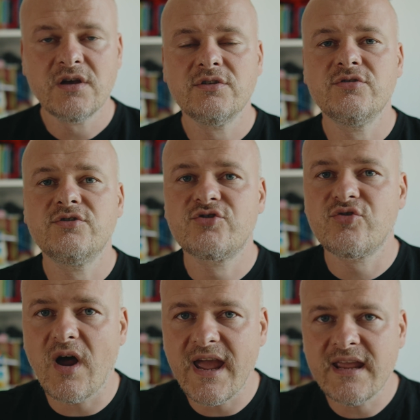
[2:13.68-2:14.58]
to
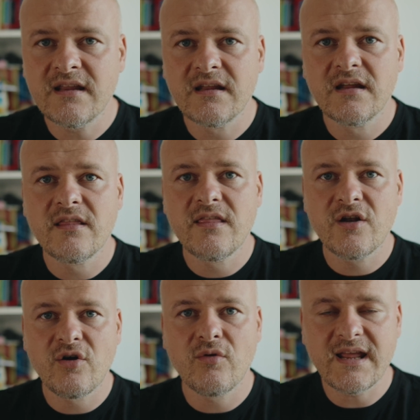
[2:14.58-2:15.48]
try
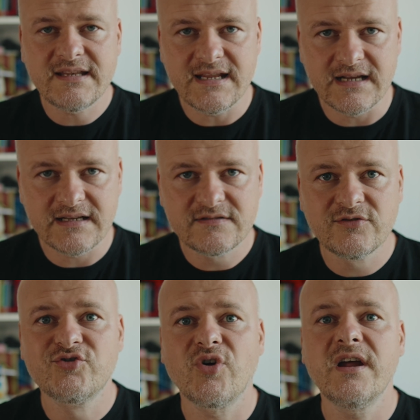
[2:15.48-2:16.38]
their own ideas, to
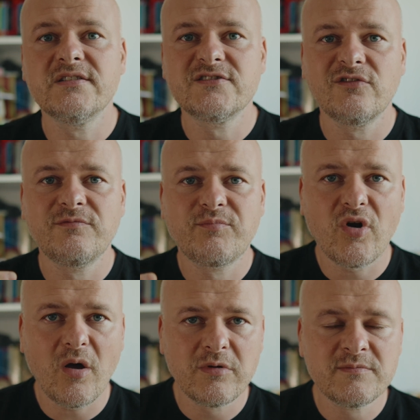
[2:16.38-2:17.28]
try to solve
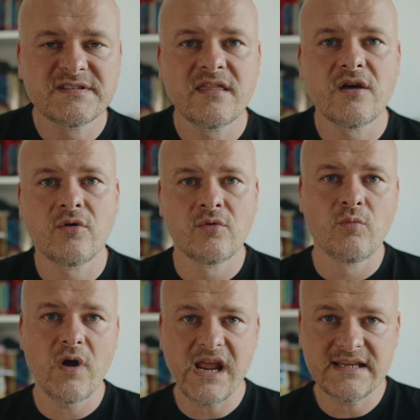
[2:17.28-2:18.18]
problems in their own
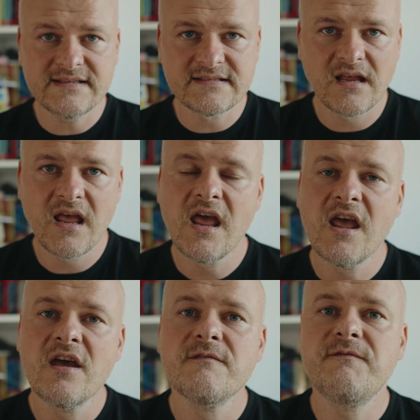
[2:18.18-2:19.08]
ways,
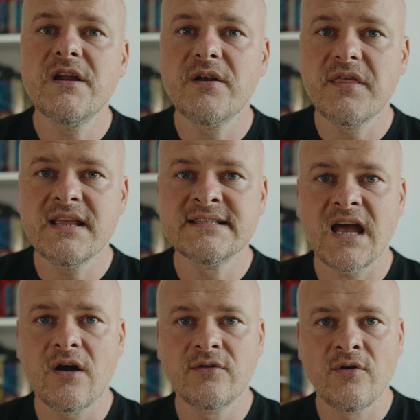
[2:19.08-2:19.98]
figure things
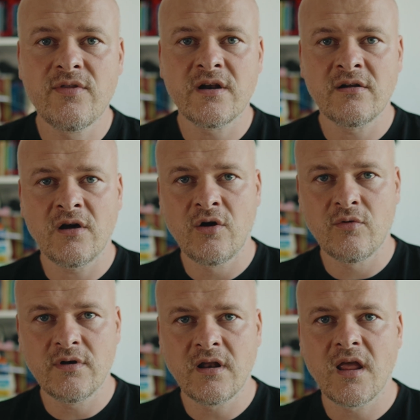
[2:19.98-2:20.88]
out on their
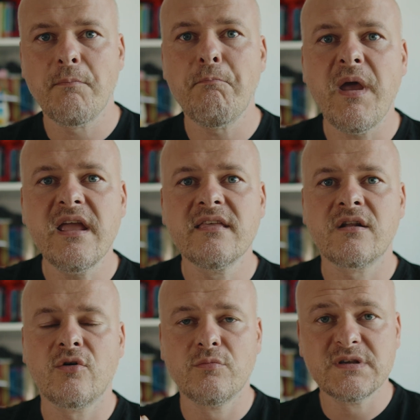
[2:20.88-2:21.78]
own, make their
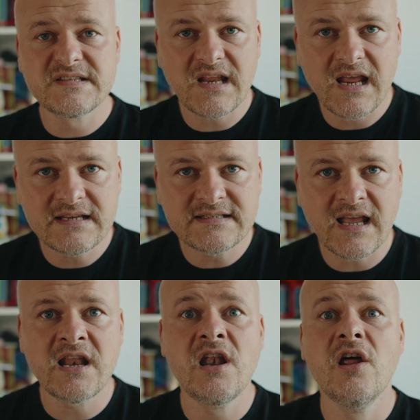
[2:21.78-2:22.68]
own mistakes,
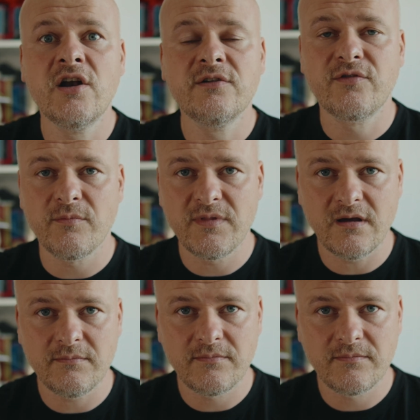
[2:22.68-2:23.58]
and learn from them.